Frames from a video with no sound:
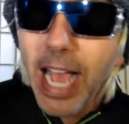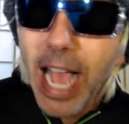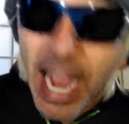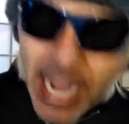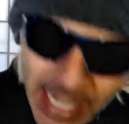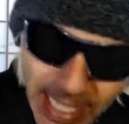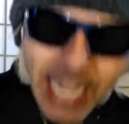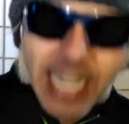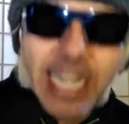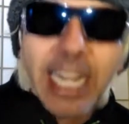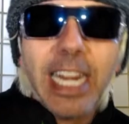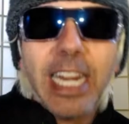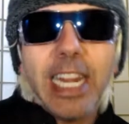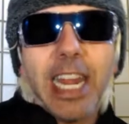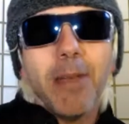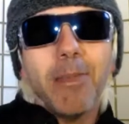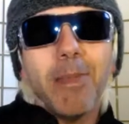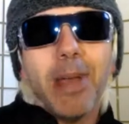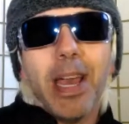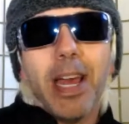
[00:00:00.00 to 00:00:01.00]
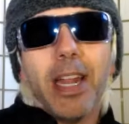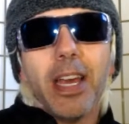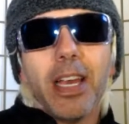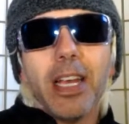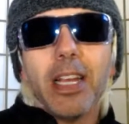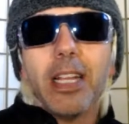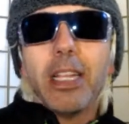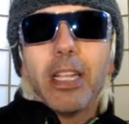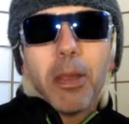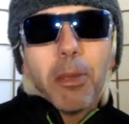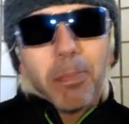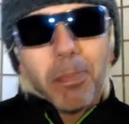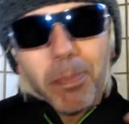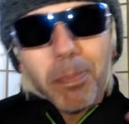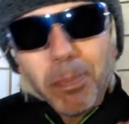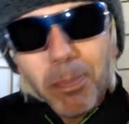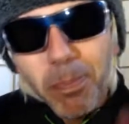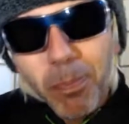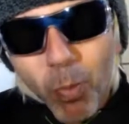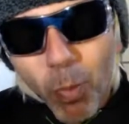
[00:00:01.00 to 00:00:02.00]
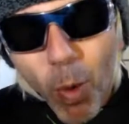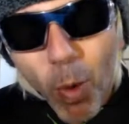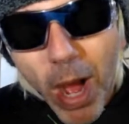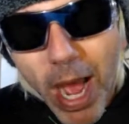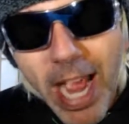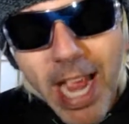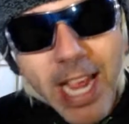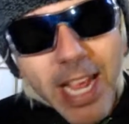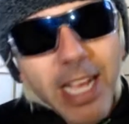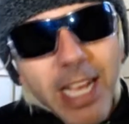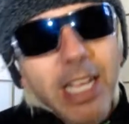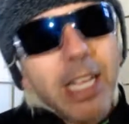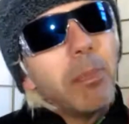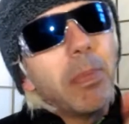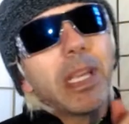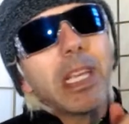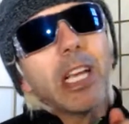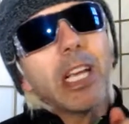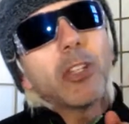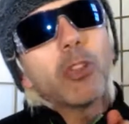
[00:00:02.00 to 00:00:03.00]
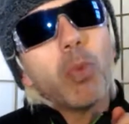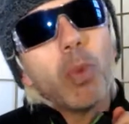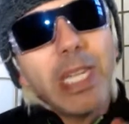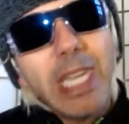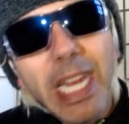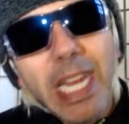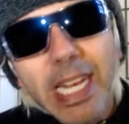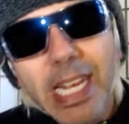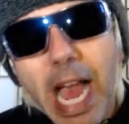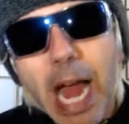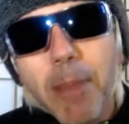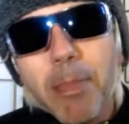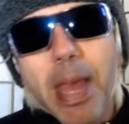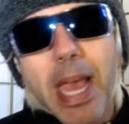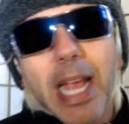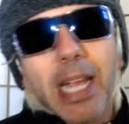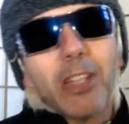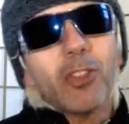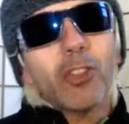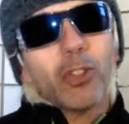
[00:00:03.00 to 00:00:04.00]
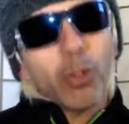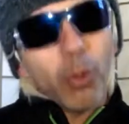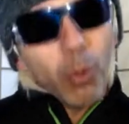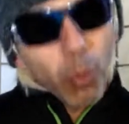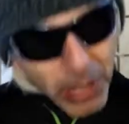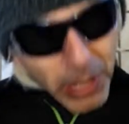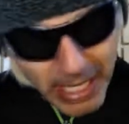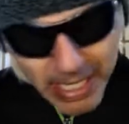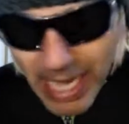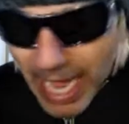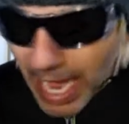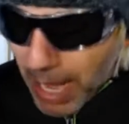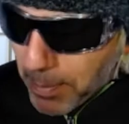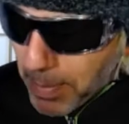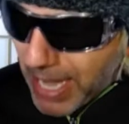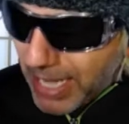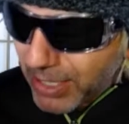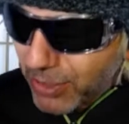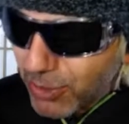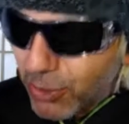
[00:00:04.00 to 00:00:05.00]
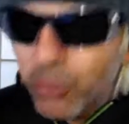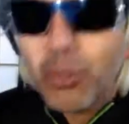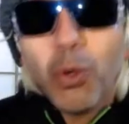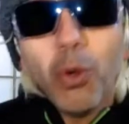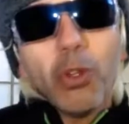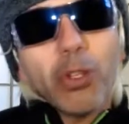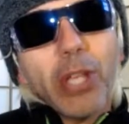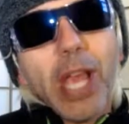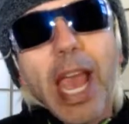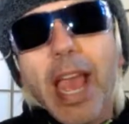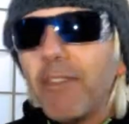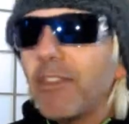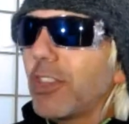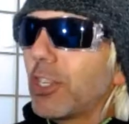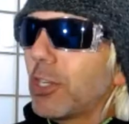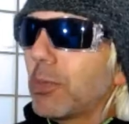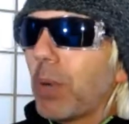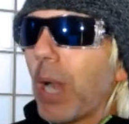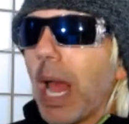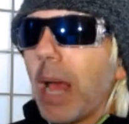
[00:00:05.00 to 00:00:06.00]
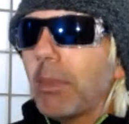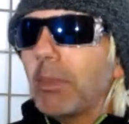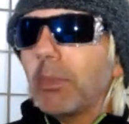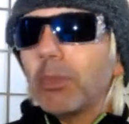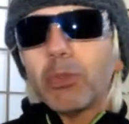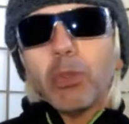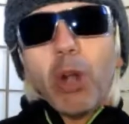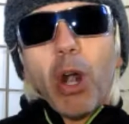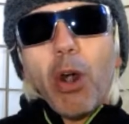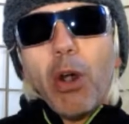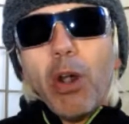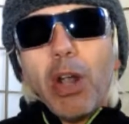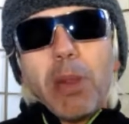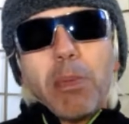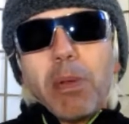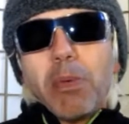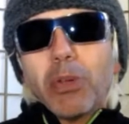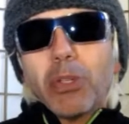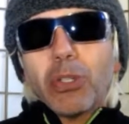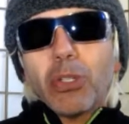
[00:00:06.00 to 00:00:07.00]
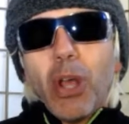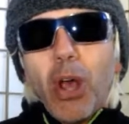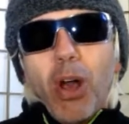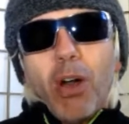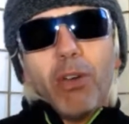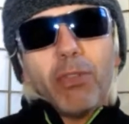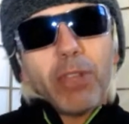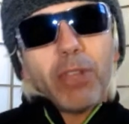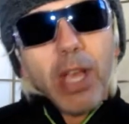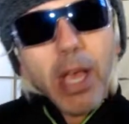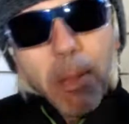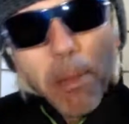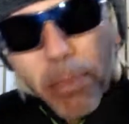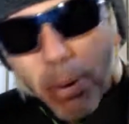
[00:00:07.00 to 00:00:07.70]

Can I need an amen? Why? Because we need God back in the school. We get God back in the schools, half of this problems would already be resolved.